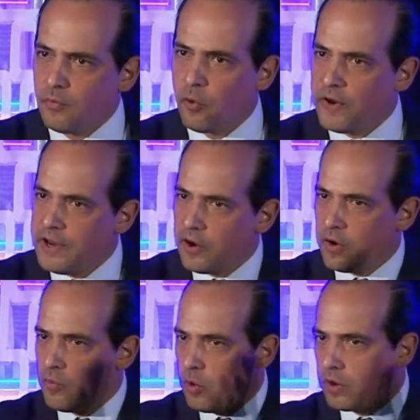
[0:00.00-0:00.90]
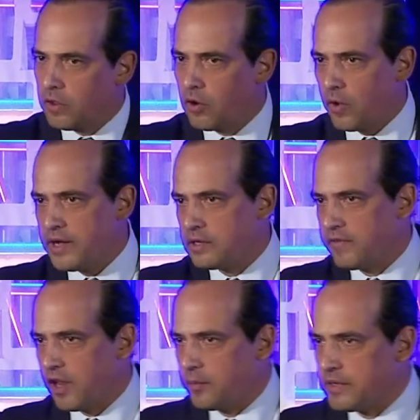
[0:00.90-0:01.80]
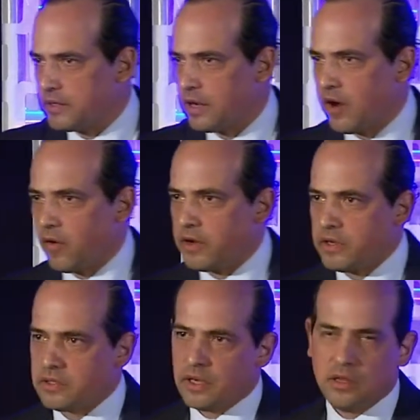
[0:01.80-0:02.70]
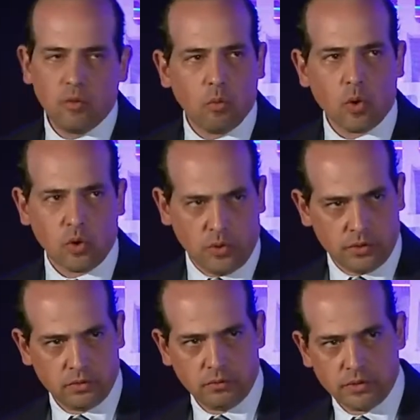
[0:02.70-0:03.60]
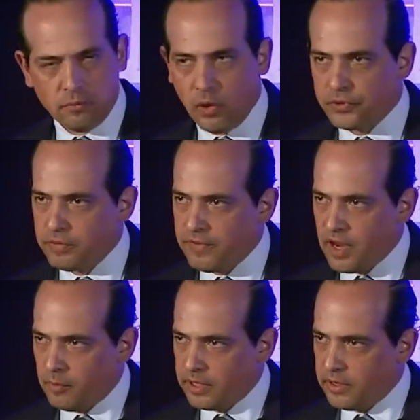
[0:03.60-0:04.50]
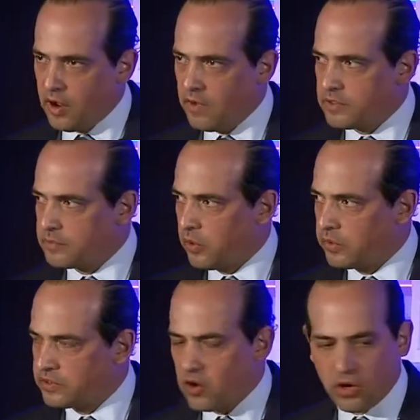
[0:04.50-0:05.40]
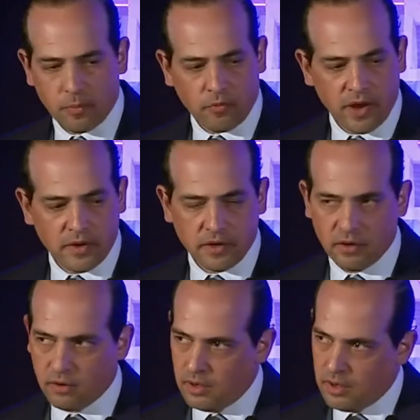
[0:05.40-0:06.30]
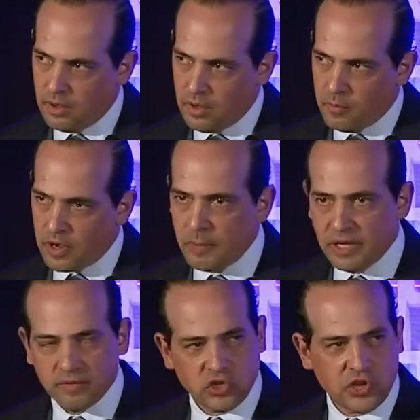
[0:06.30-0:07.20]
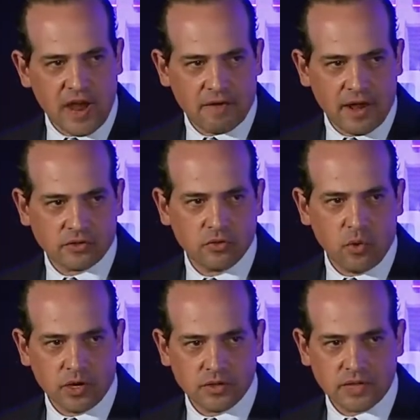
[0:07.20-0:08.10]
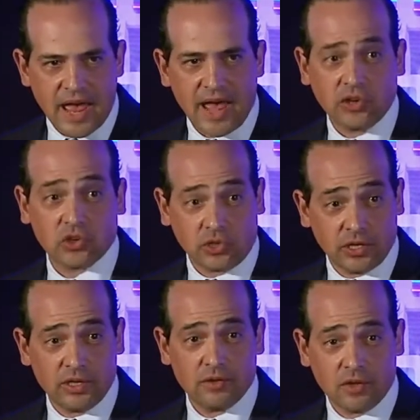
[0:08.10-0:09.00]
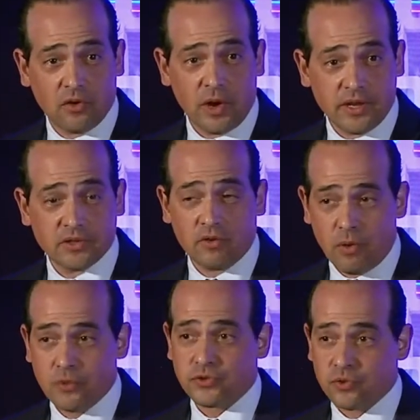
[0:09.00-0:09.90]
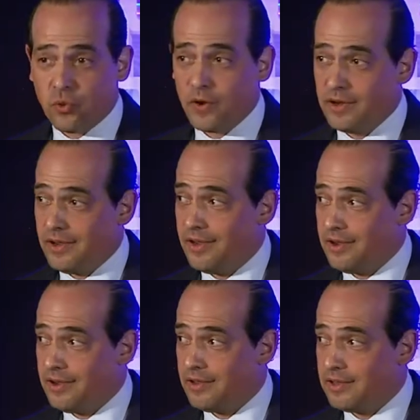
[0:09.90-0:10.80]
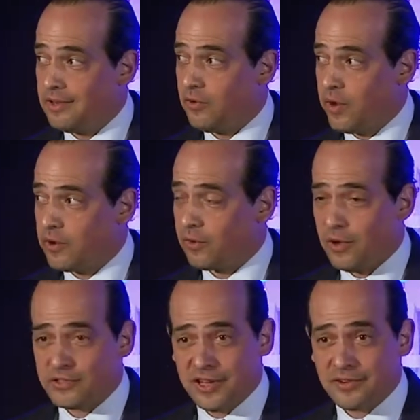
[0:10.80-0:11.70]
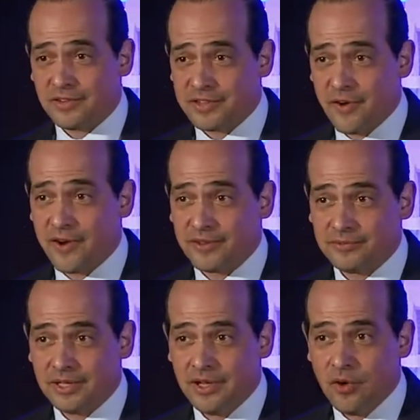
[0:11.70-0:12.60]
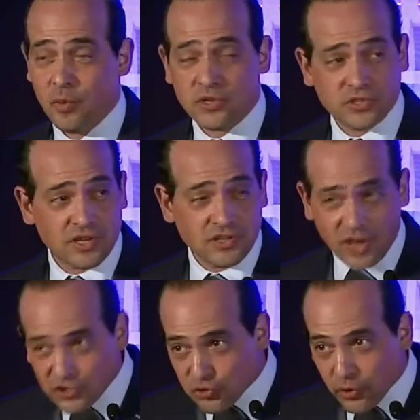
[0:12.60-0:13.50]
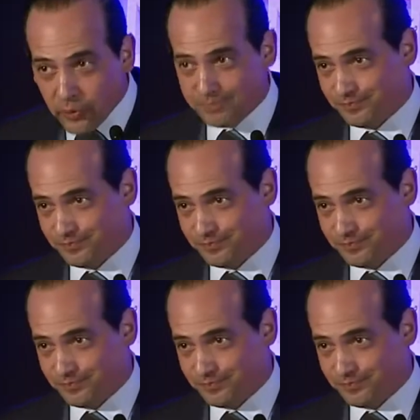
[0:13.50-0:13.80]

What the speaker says: we're here in one of the great development areas in the world with the multifamily and the office buildings going up around here. But I'm going to give a shout out to what is actually the greatest growth story in the greater Los Angeles area, which is industrial.